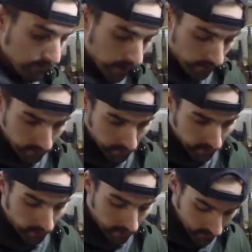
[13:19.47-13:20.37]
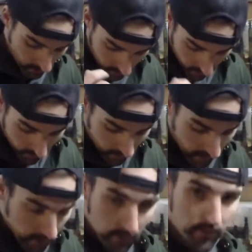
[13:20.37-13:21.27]
however many rounds they're doing,
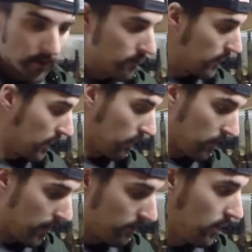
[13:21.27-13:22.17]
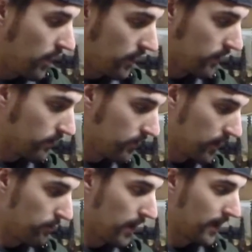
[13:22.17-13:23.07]
50 or whatever, and they'll set
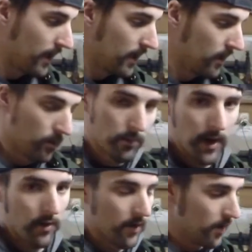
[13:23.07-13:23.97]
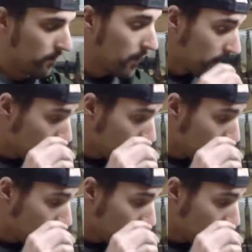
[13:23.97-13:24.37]
them back in here with powder in them.